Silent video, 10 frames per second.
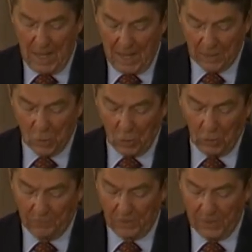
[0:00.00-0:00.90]
and
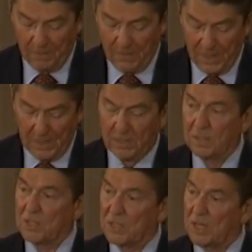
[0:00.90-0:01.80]
call for the
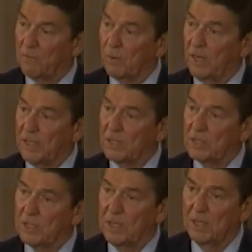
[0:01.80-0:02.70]
immediate safe release